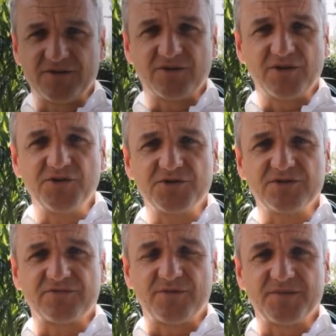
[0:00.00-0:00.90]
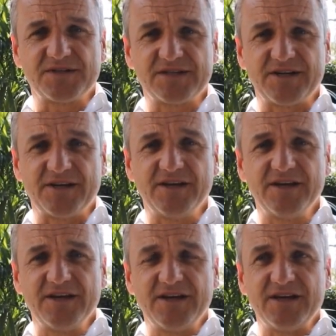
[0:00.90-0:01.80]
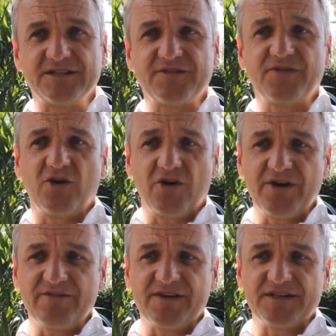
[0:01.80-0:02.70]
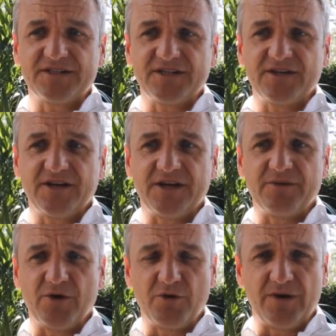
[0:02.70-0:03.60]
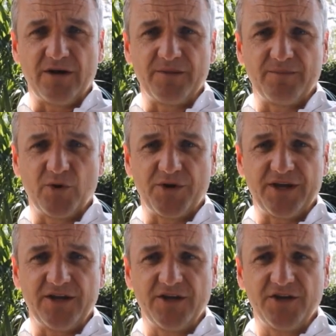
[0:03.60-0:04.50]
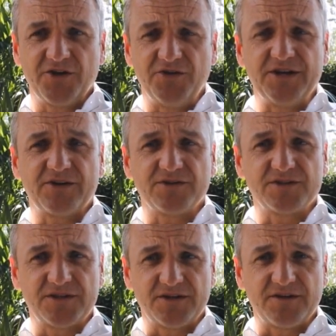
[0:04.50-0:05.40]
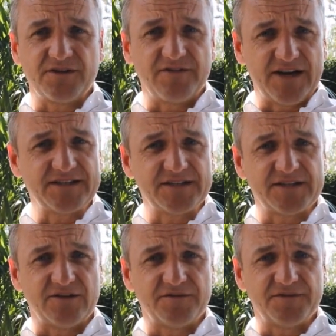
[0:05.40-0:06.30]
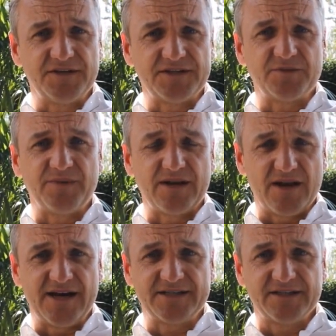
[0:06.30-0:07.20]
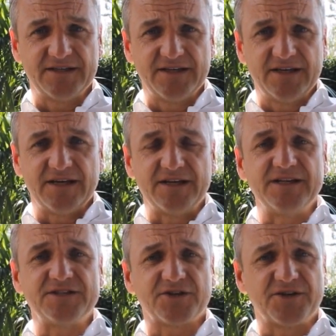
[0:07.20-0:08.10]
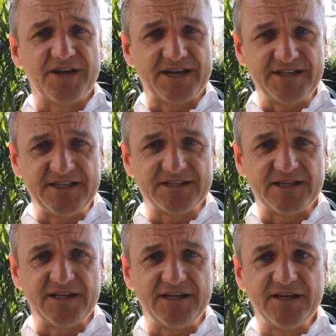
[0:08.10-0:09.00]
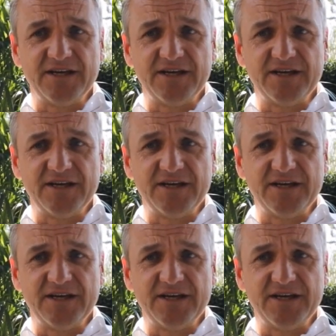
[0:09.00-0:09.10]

and conclusions from the study is if you are investing in a mobile employee, you need to consider the device itself needs to be light, it needs to connect easily,